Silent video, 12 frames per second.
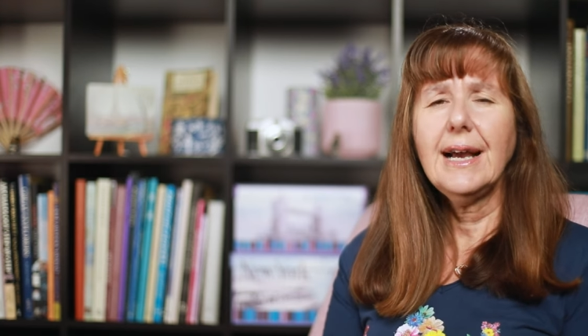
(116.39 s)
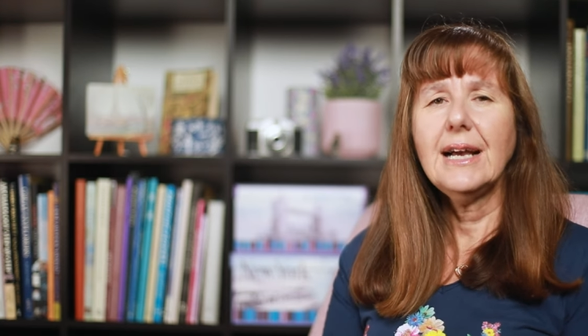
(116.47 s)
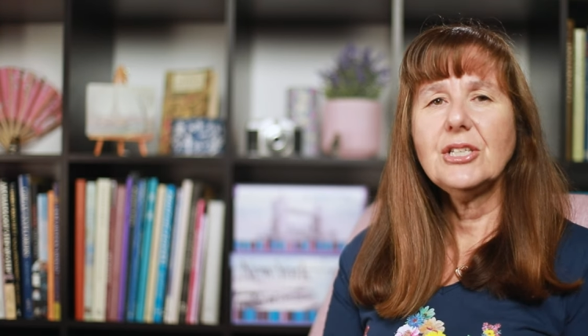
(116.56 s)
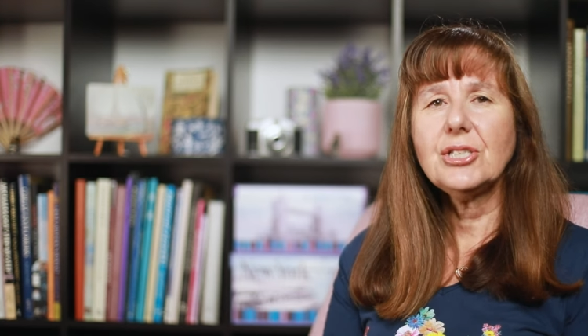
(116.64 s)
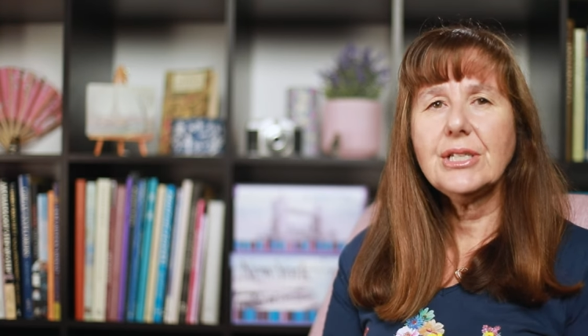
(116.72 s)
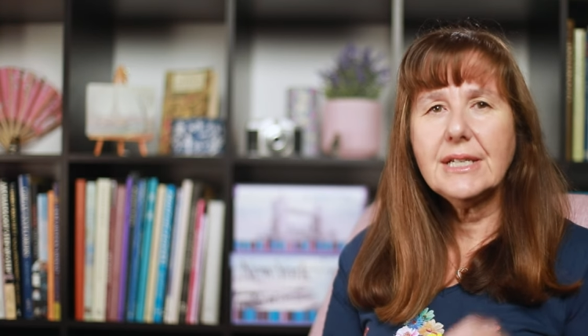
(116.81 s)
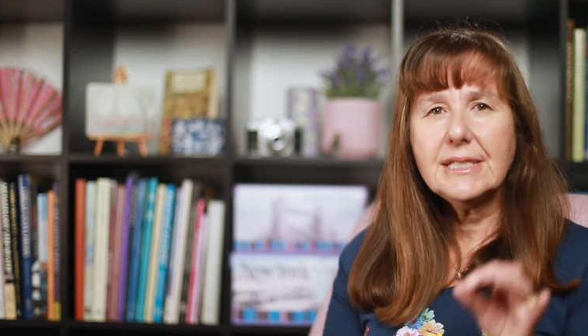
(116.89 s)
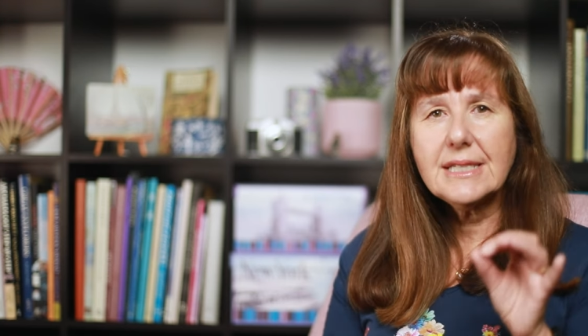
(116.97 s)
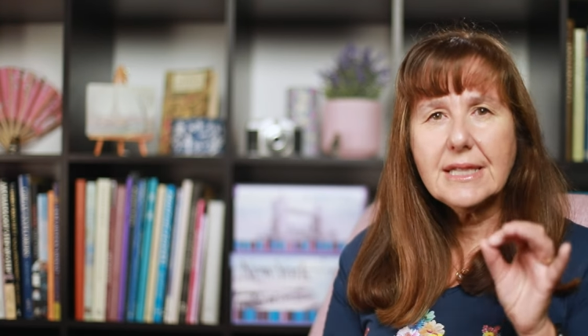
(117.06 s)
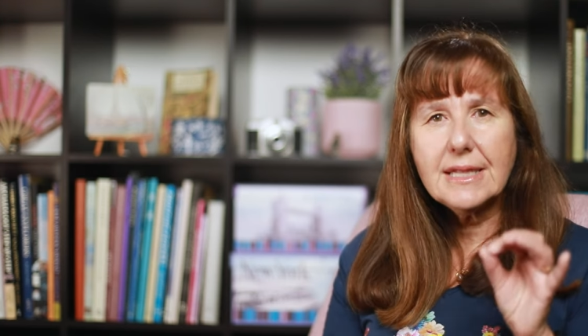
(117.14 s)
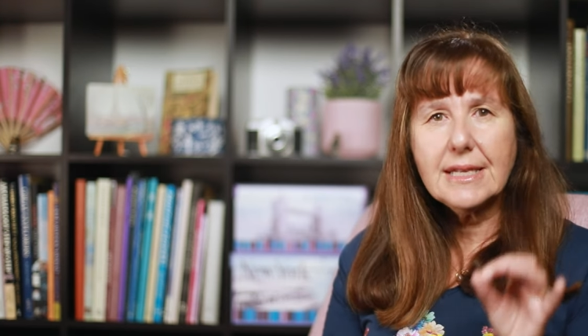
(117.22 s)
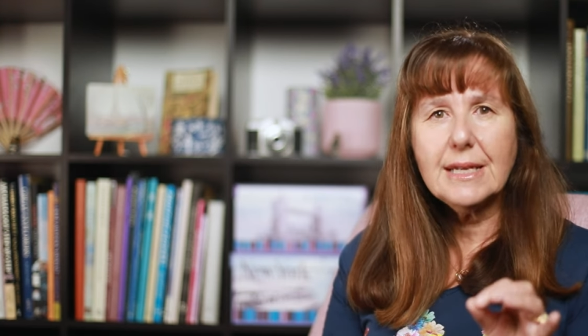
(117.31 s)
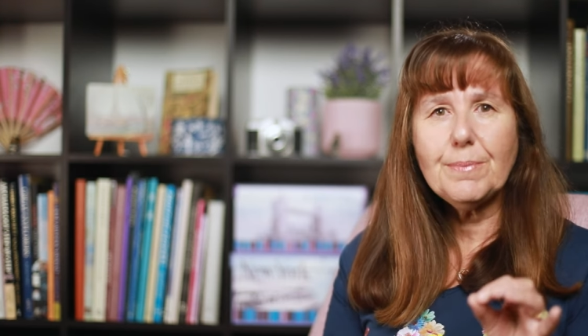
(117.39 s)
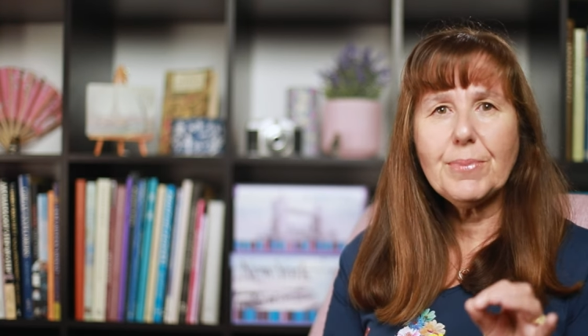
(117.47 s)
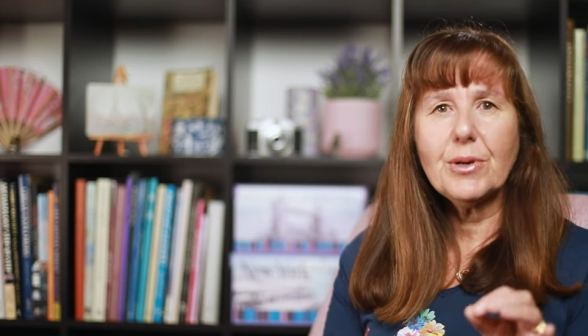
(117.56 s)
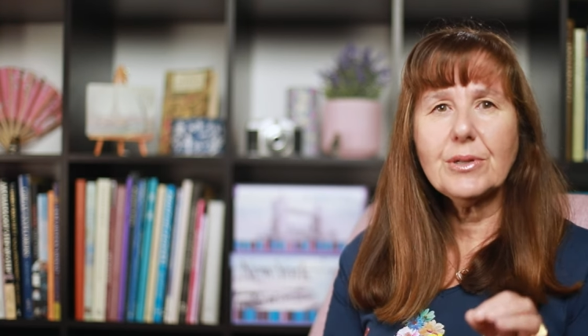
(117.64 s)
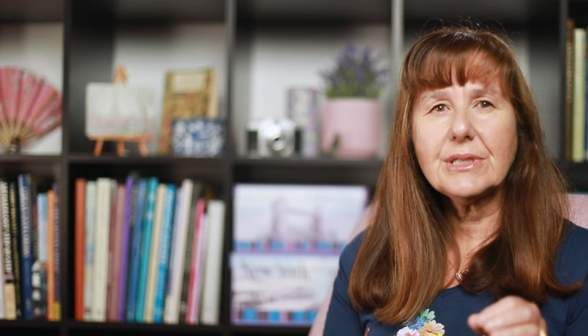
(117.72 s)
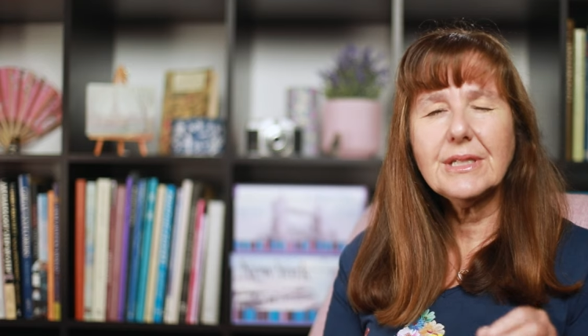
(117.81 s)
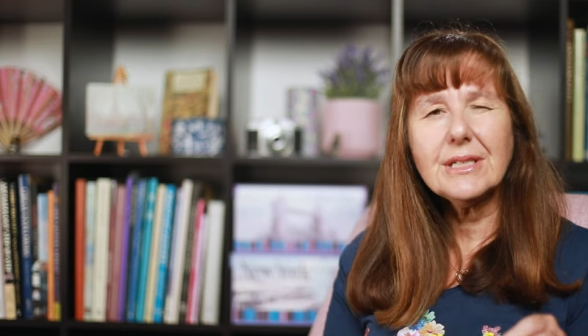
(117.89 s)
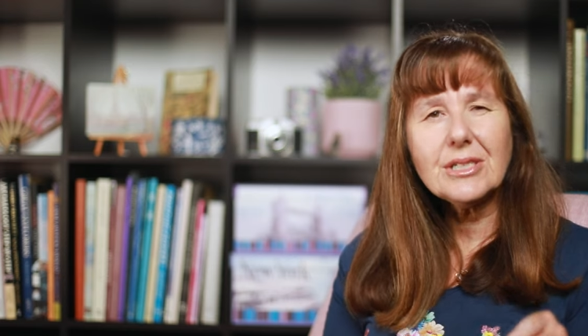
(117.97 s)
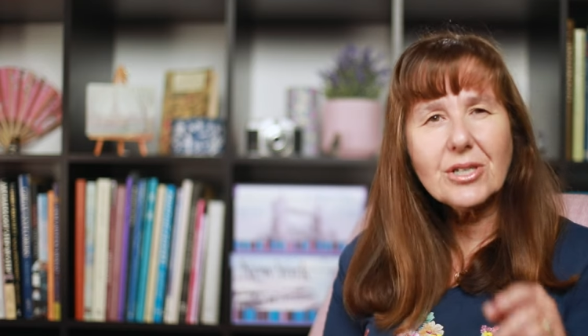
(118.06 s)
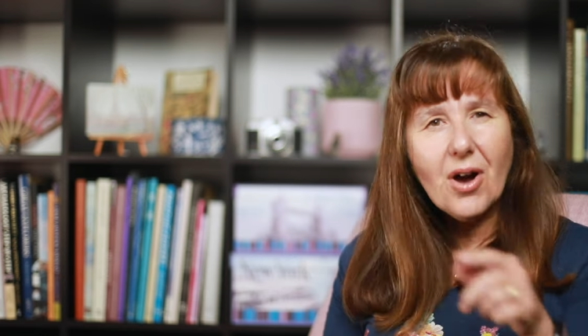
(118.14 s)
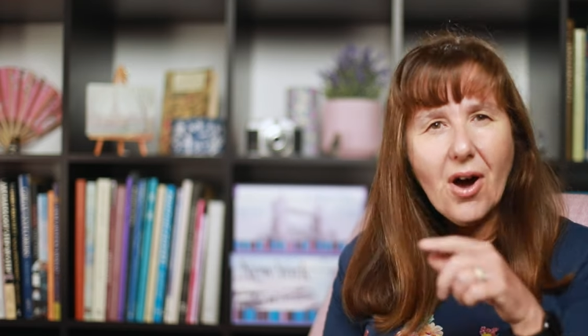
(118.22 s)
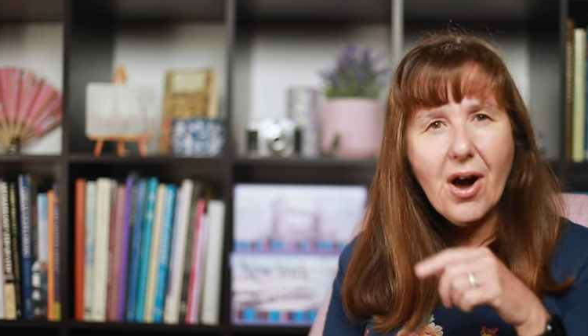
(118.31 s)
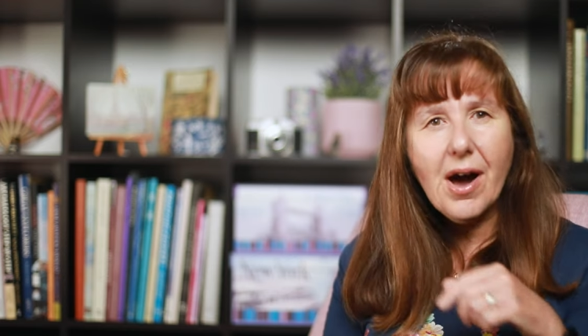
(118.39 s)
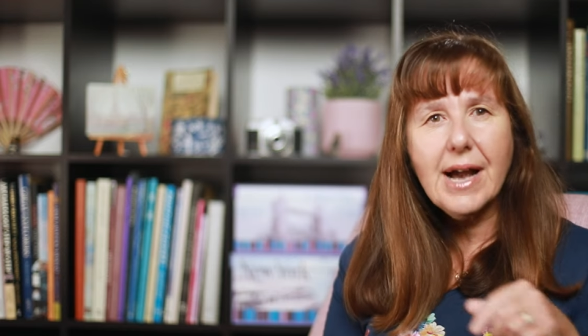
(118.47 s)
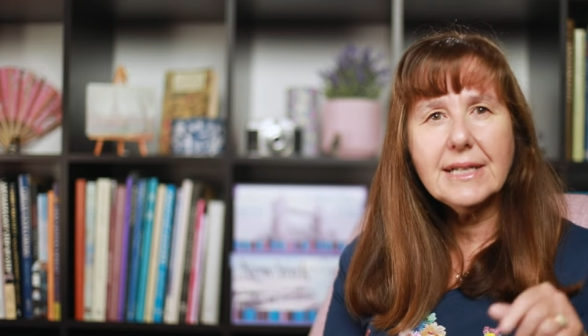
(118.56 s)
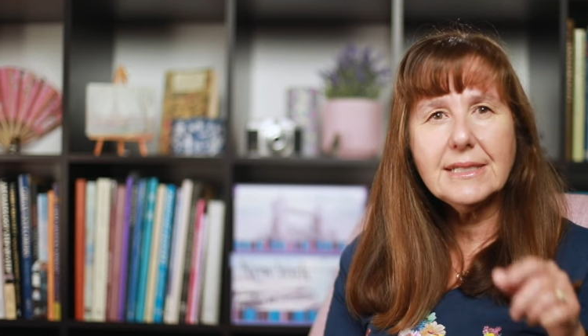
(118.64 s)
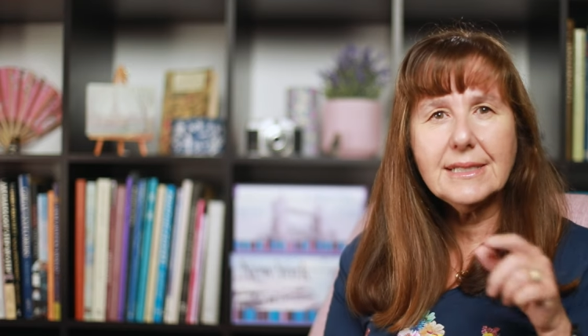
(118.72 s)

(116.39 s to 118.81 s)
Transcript: and she is the person that ties